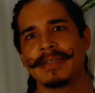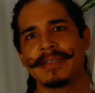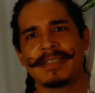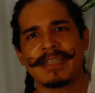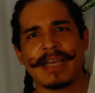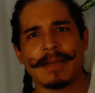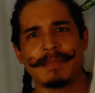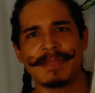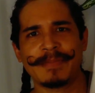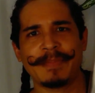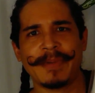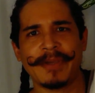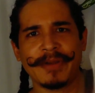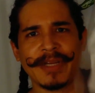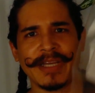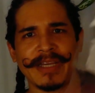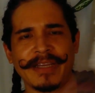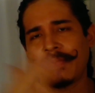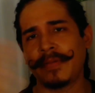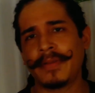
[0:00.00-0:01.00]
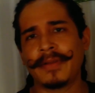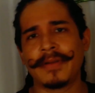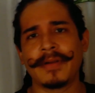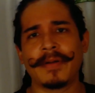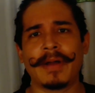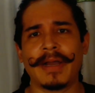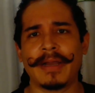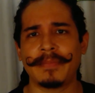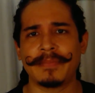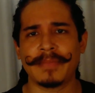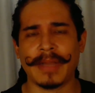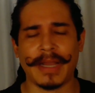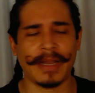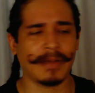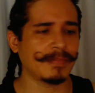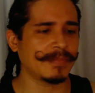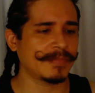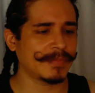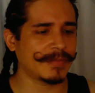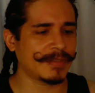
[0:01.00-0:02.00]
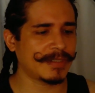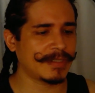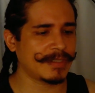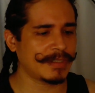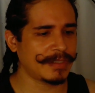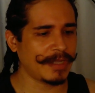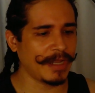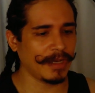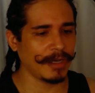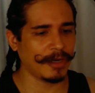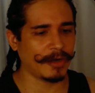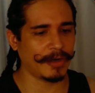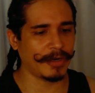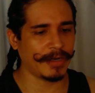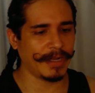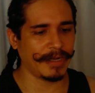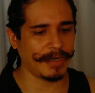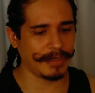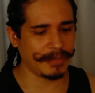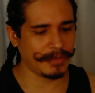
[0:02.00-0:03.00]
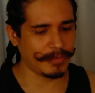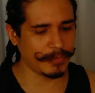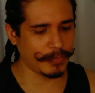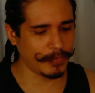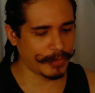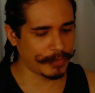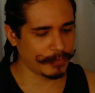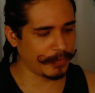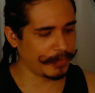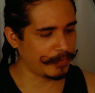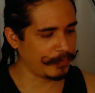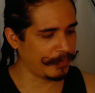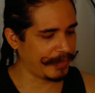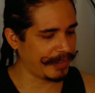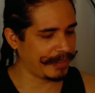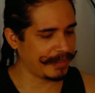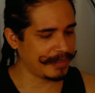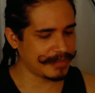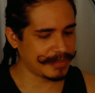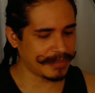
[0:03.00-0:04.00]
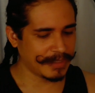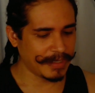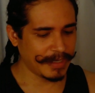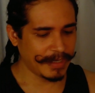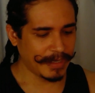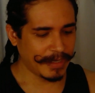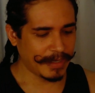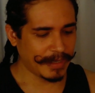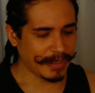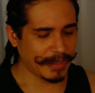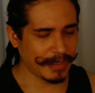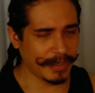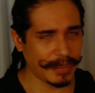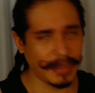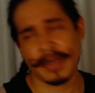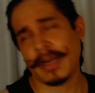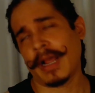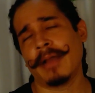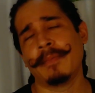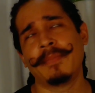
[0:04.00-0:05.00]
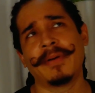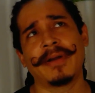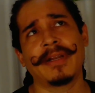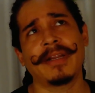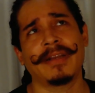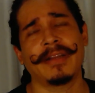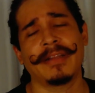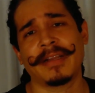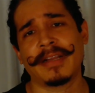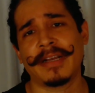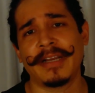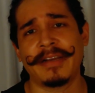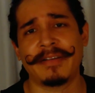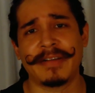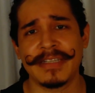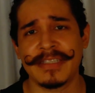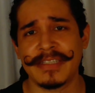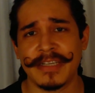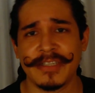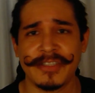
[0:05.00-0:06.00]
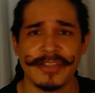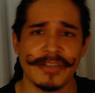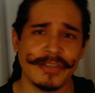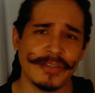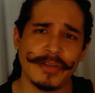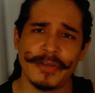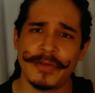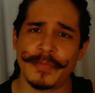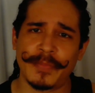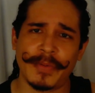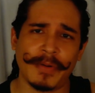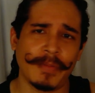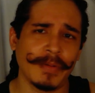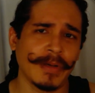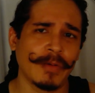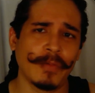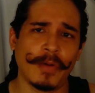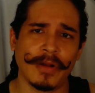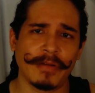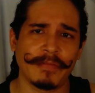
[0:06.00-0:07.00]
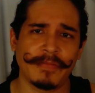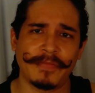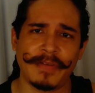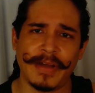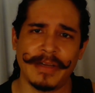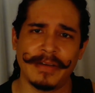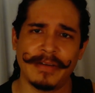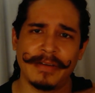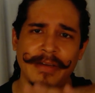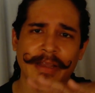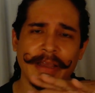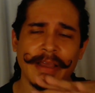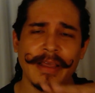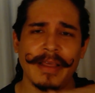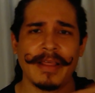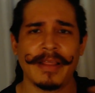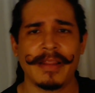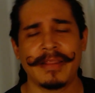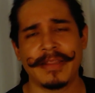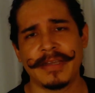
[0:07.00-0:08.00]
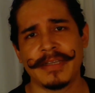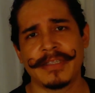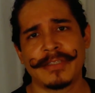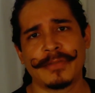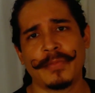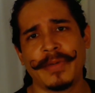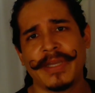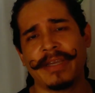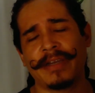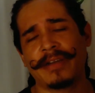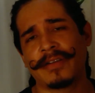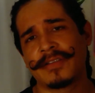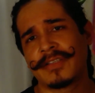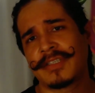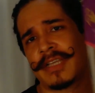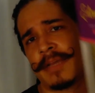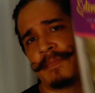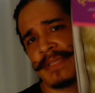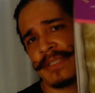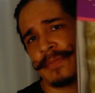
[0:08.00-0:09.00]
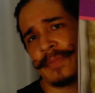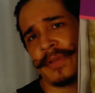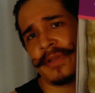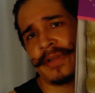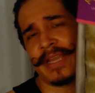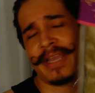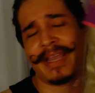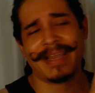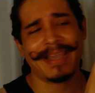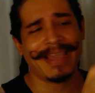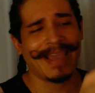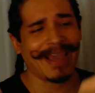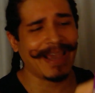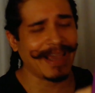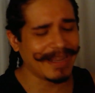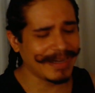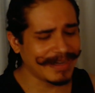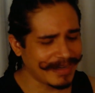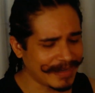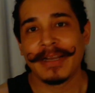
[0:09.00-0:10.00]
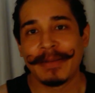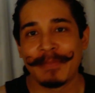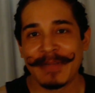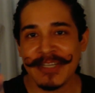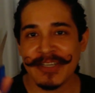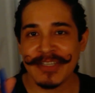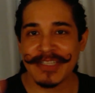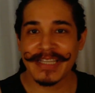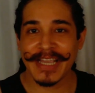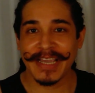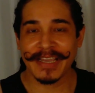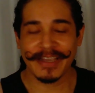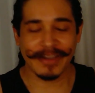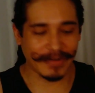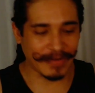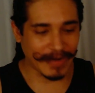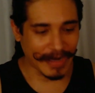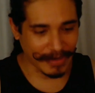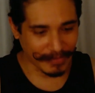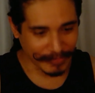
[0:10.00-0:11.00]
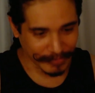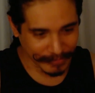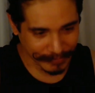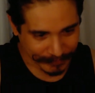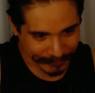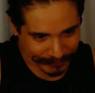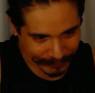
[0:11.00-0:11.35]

Sam's Beauty. You know I'm, I'm still learning to work with wigs and I bought it in the clearance section so you probably won't find this wig on Sam's Beauty again. Let me just take her out.